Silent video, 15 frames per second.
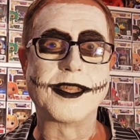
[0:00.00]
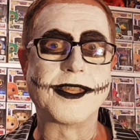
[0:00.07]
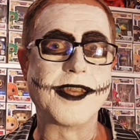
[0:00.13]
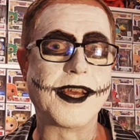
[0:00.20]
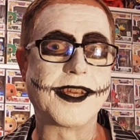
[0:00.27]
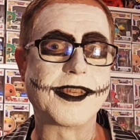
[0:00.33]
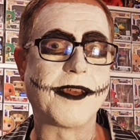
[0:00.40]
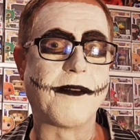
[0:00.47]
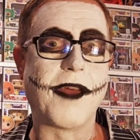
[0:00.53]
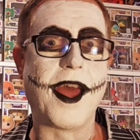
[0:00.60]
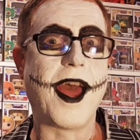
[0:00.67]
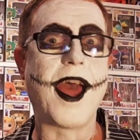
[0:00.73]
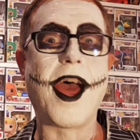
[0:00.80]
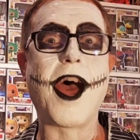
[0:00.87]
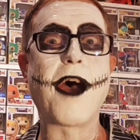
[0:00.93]
things I've
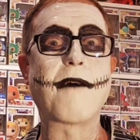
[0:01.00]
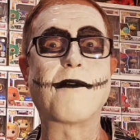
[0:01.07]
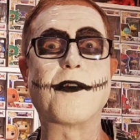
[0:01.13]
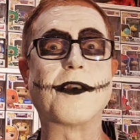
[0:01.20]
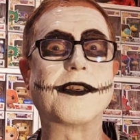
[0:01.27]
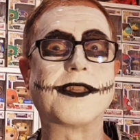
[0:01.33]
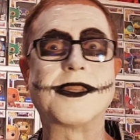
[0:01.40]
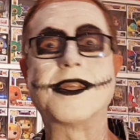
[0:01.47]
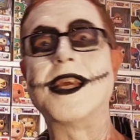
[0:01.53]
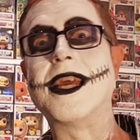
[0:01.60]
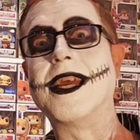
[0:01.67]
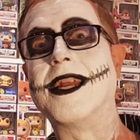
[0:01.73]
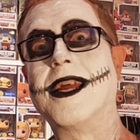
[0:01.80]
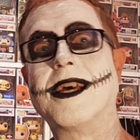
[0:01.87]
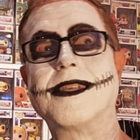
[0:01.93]
ever
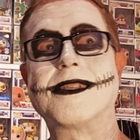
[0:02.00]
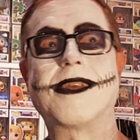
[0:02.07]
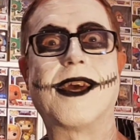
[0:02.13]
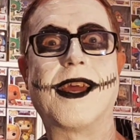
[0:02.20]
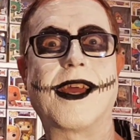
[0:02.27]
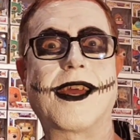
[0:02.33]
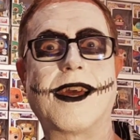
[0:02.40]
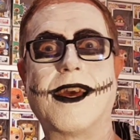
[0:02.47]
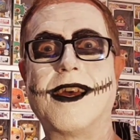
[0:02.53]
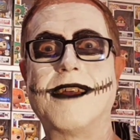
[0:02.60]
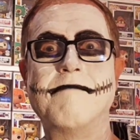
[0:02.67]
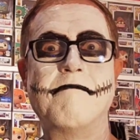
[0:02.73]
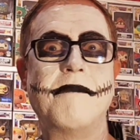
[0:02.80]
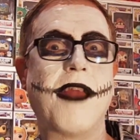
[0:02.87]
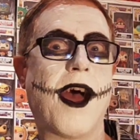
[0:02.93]
seen as like a
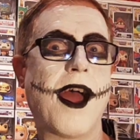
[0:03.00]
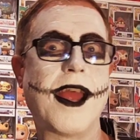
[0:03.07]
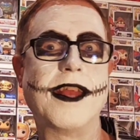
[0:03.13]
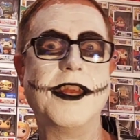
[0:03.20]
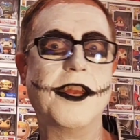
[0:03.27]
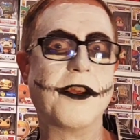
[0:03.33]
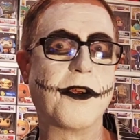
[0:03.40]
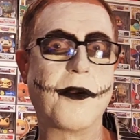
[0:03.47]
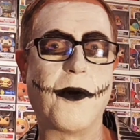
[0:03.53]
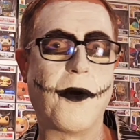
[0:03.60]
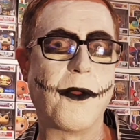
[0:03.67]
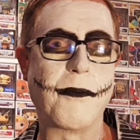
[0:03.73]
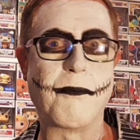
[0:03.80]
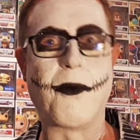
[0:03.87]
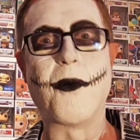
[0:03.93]

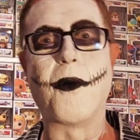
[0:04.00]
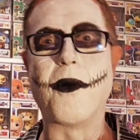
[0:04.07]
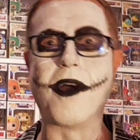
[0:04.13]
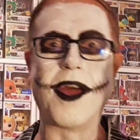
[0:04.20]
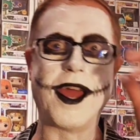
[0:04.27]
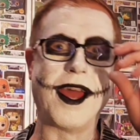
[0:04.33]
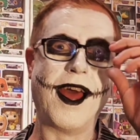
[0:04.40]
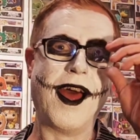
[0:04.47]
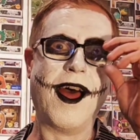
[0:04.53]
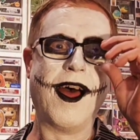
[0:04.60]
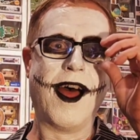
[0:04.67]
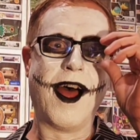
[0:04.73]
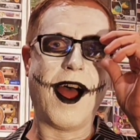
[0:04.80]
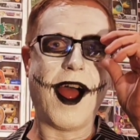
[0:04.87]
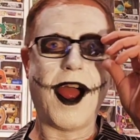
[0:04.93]
9-year-old boy.
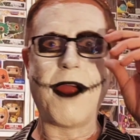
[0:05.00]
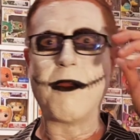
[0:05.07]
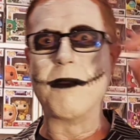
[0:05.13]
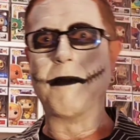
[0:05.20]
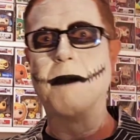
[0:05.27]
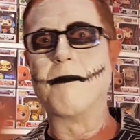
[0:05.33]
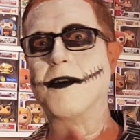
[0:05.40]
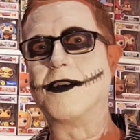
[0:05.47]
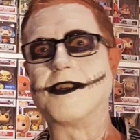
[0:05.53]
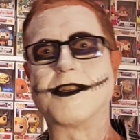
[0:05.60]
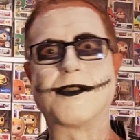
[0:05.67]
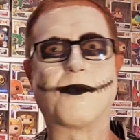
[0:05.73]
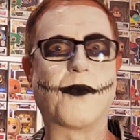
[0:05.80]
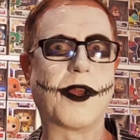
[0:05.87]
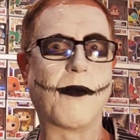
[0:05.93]
I remember
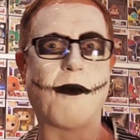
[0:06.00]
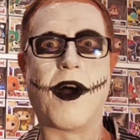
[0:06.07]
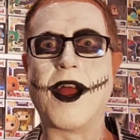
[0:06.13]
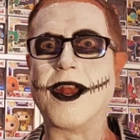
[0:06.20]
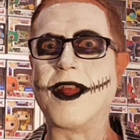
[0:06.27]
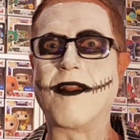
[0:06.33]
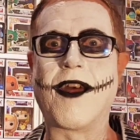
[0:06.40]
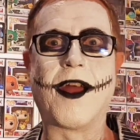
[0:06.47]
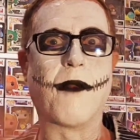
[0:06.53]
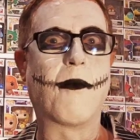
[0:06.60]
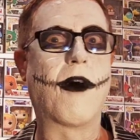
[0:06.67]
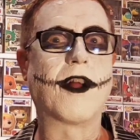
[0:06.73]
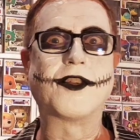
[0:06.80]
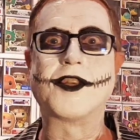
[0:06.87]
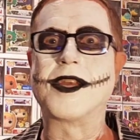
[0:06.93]
just rewinding that and
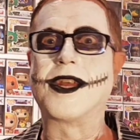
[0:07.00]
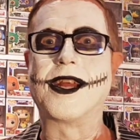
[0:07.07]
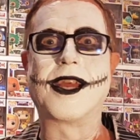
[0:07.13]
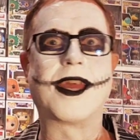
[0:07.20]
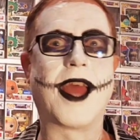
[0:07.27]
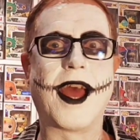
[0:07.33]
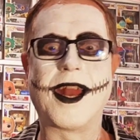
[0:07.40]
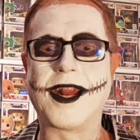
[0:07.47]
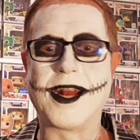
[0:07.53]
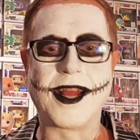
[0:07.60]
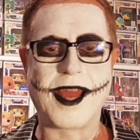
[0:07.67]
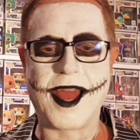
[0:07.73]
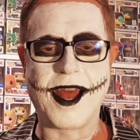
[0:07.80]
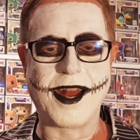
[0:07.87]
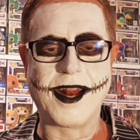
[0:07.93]
watching it again and
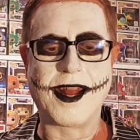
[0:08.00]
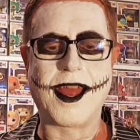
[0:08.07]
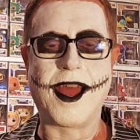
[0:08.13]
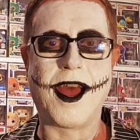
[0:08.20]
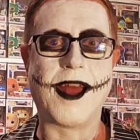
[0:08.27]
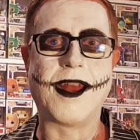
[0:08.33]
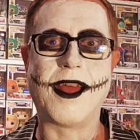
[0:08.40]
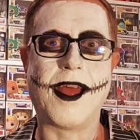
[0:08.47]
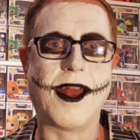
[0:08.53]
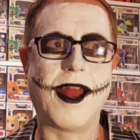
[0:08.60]
again and again, and